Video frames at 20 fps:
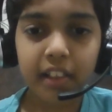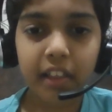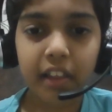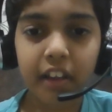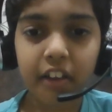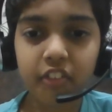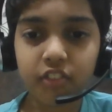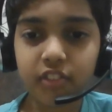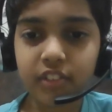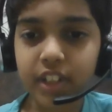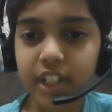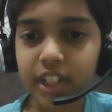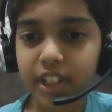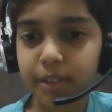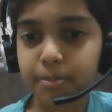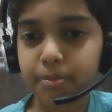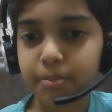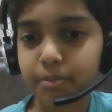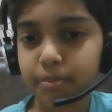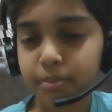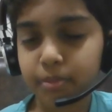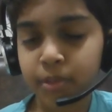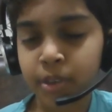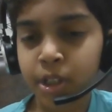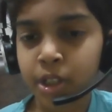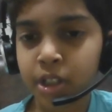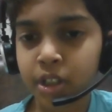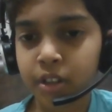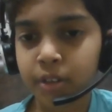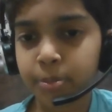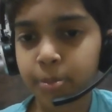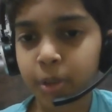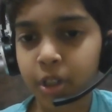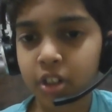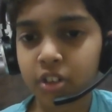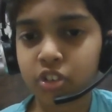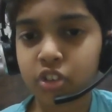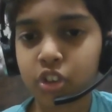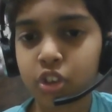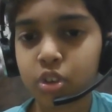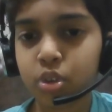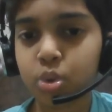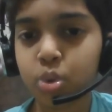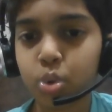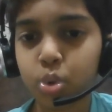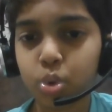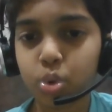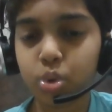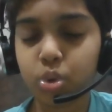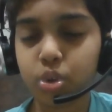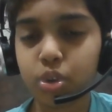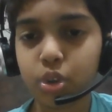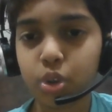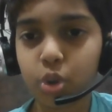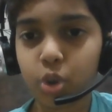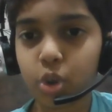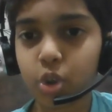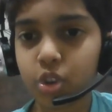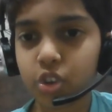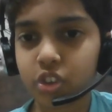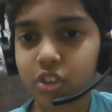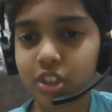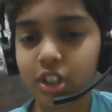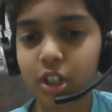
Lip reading: Every person who knows